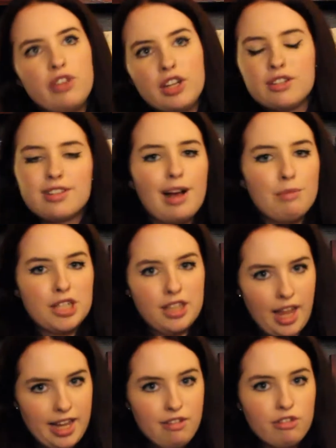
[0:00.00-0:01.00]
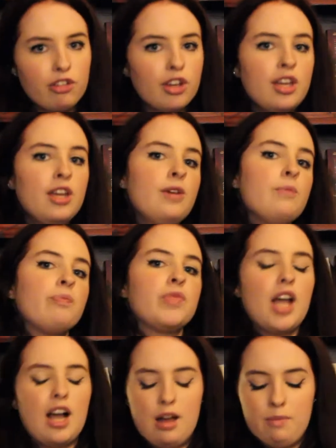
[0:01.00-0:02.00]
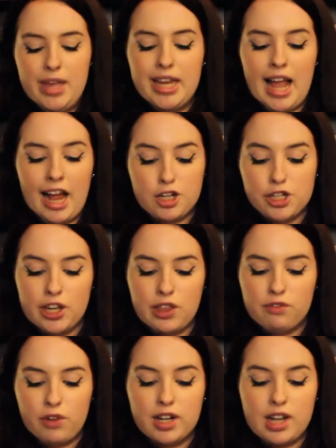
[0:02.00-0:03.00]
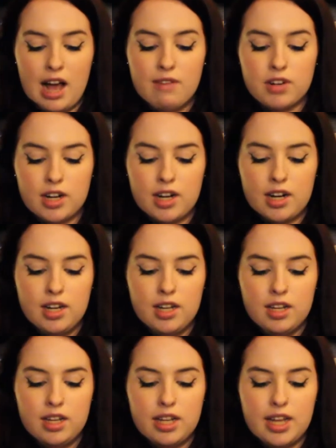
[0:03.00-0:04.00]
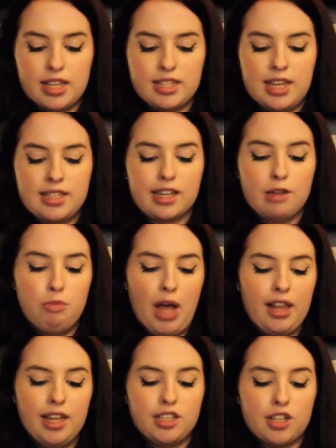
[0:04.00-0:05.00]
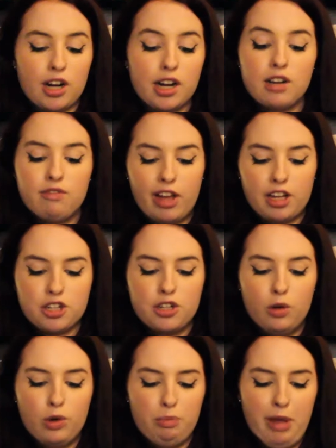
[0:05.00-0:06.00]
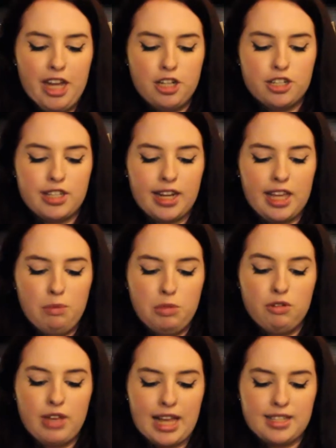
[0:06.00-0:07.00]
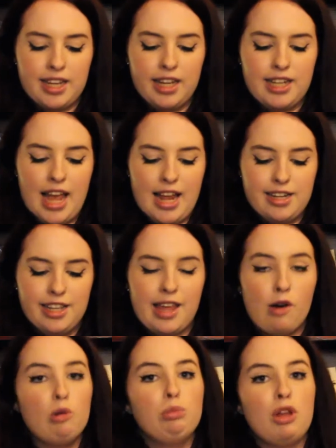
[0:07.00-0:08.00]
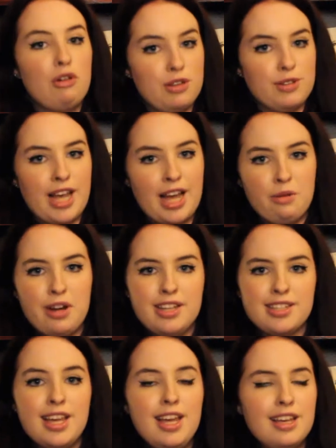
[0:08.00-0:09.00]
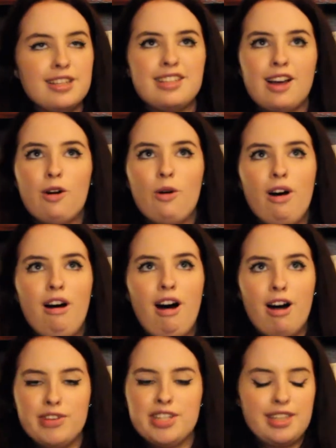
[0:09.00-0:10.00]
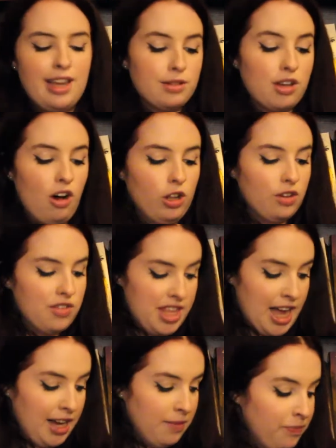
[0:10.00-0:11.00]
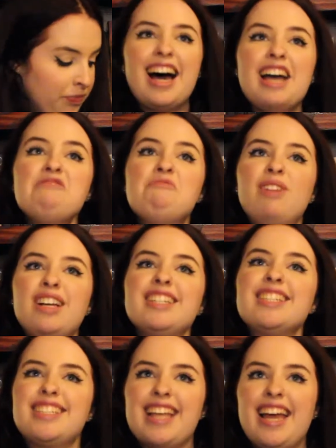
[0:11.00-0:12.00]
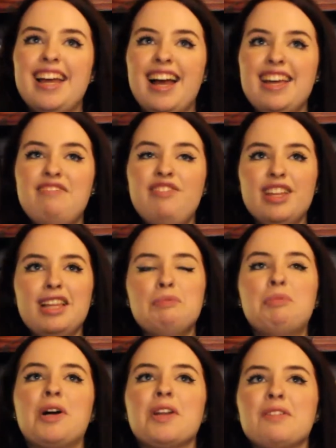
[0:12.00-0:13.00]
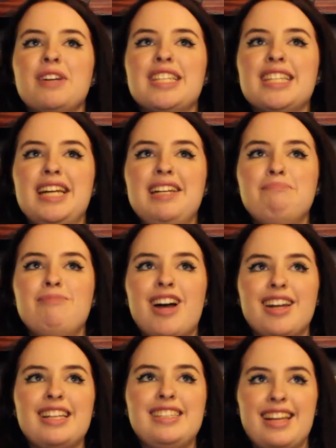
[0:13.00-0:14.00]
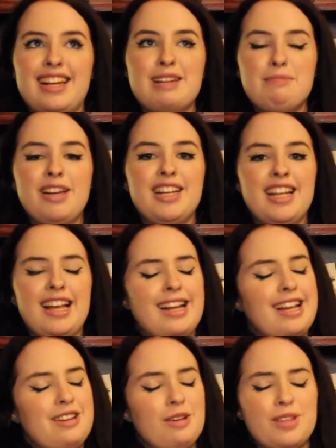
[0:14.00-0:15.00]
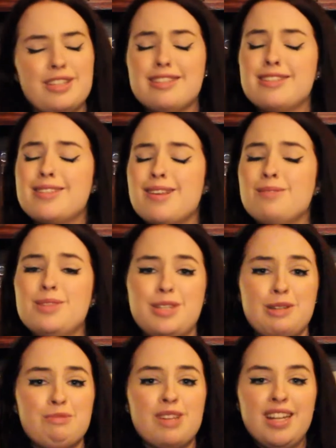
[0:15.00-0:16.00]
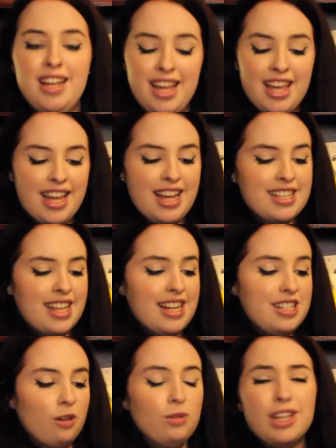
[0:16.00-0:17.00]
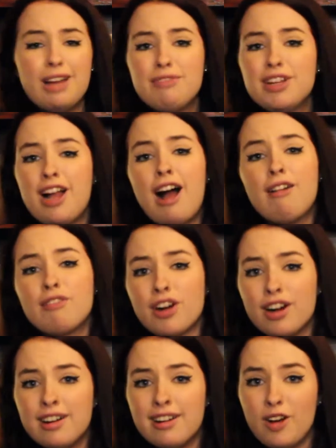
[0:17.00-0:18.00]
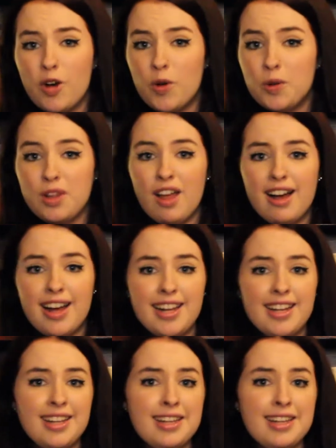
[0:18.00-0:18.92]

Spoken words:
fears come to life. And actually on the front cover, it says a compelling dark confessional with pages that keep you guessing and ending that will blow you sideways. So obviously I was all over that. I will say, I feel like part of the reason I'm not excited about it, and I know this is so stupid, is that I don't love the cover a whole lot.